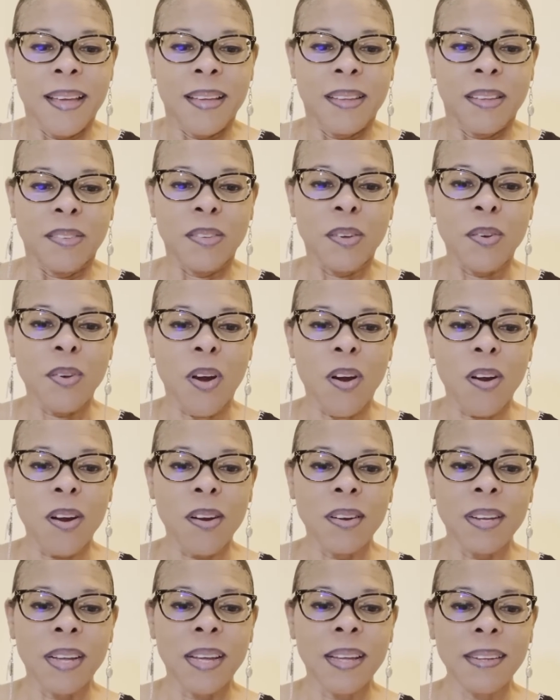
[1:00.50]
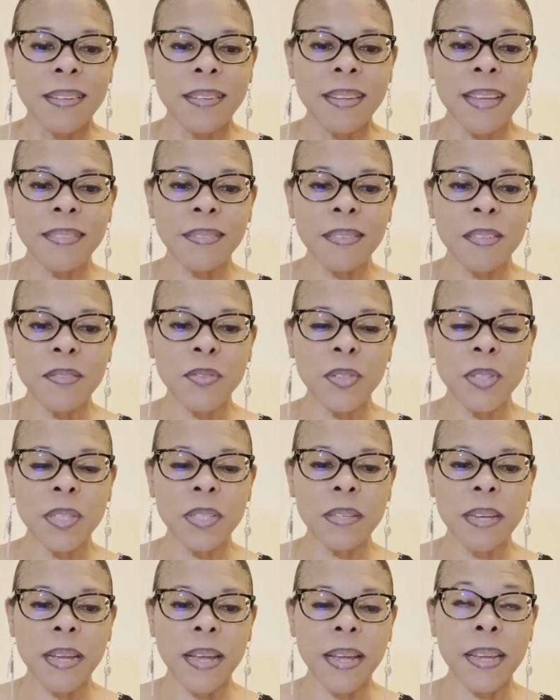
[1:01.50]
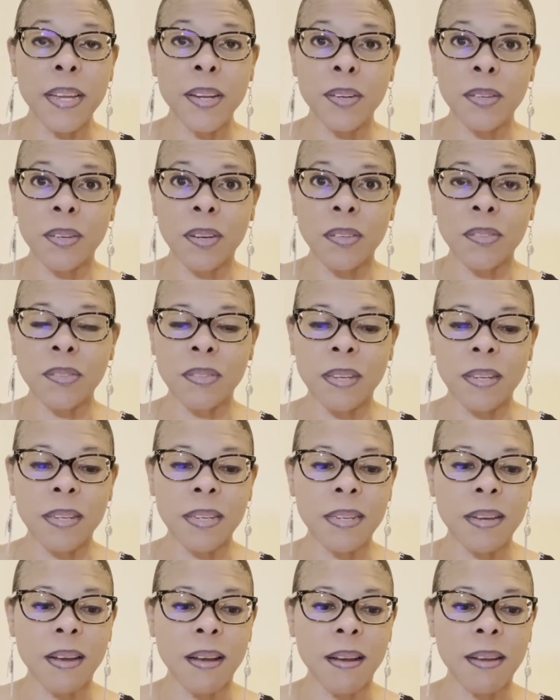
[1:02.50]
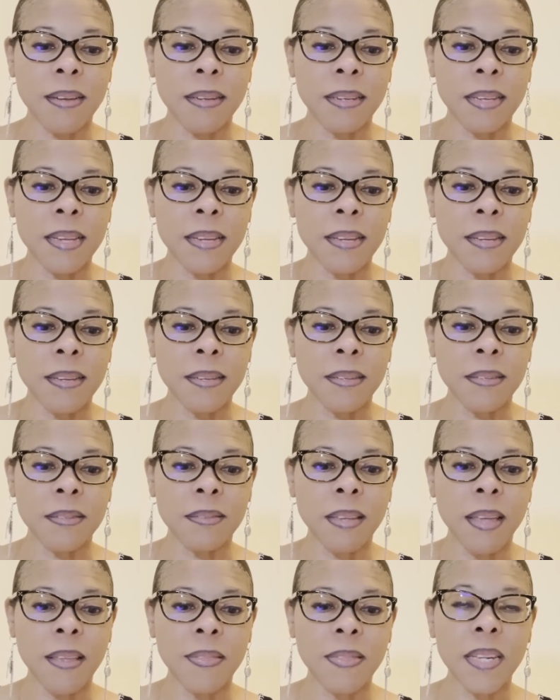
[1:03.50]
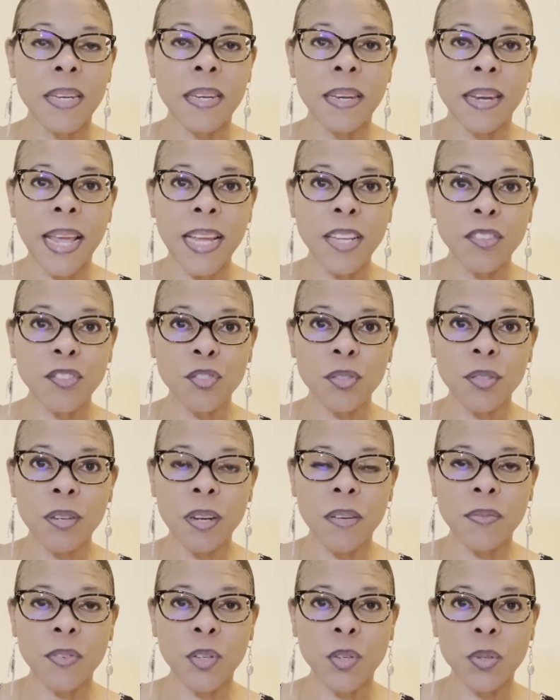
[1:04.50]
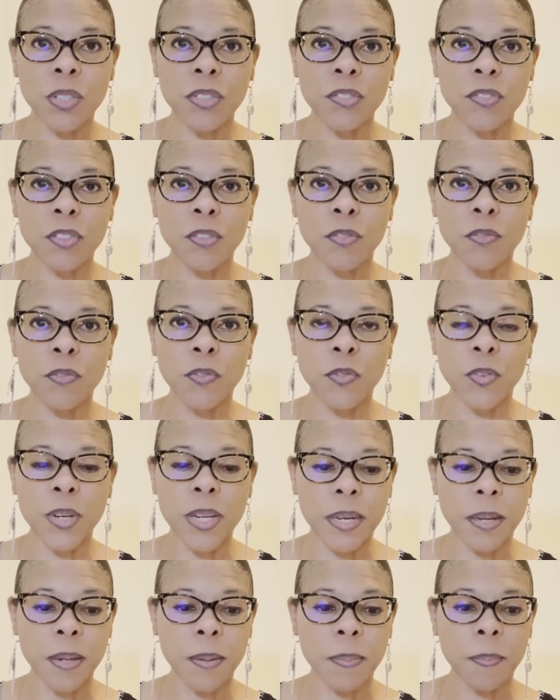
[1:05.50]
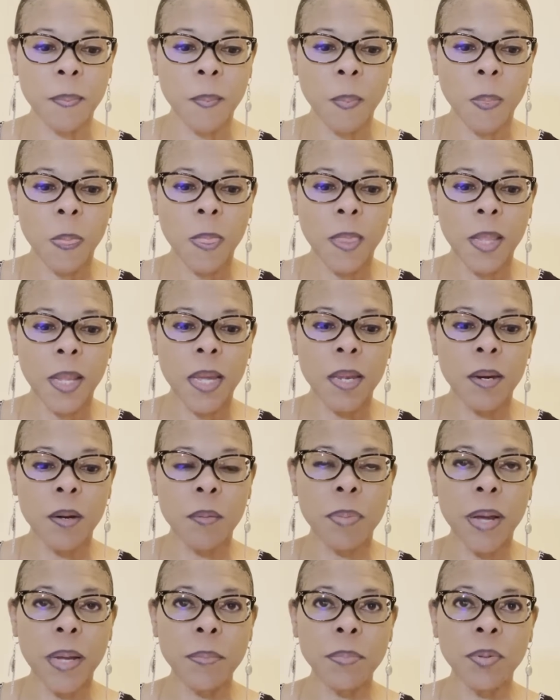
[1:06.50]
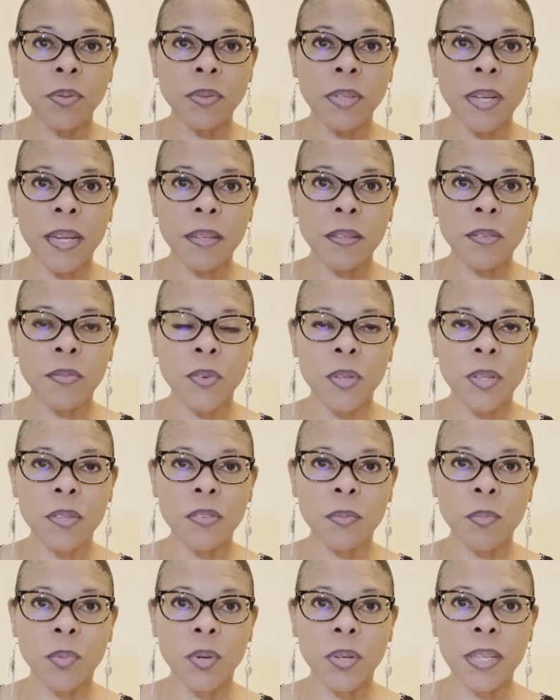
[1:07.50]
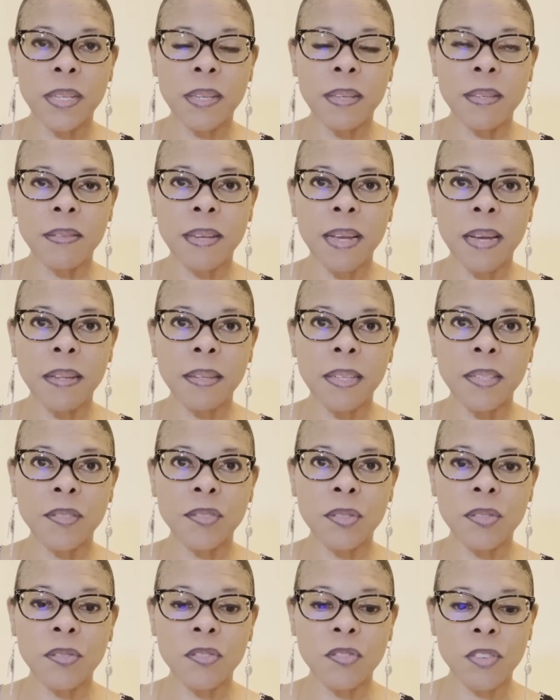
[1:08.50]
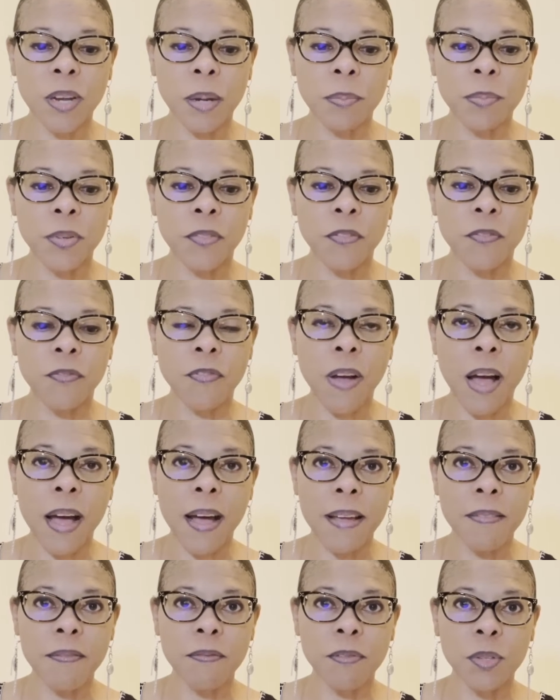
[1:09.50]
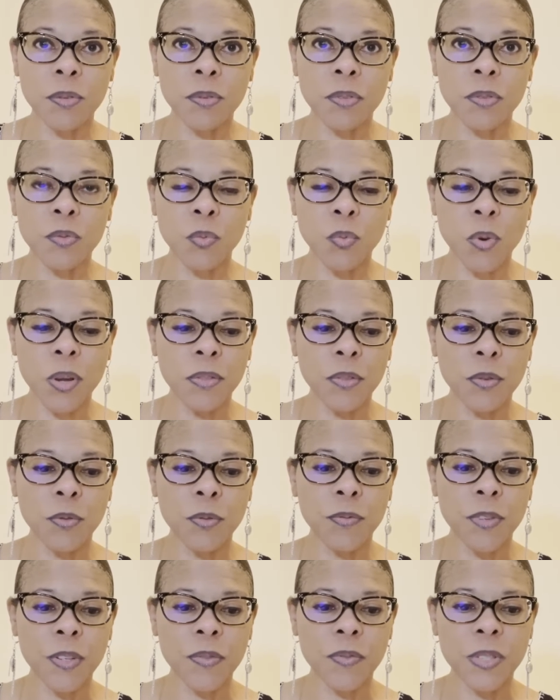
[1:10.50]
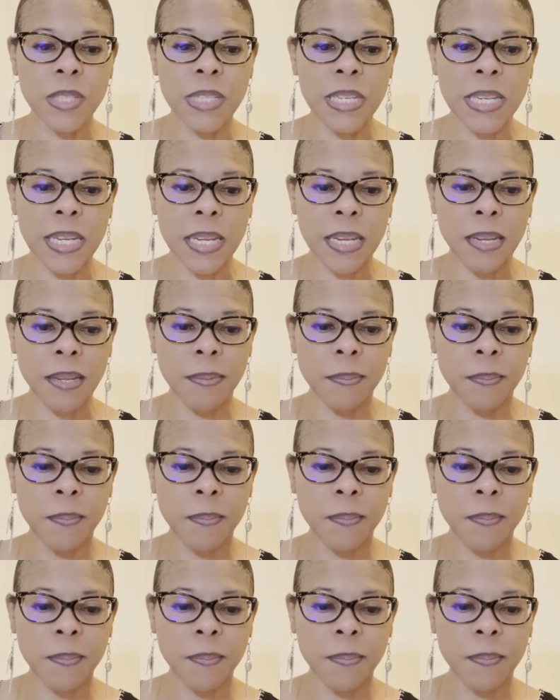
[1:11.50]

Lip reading: So our lesson for today here in our study guide is the nature of Christian freedom. And our Bible text for this morning is Galatians chapter 5, verses 1 through 15.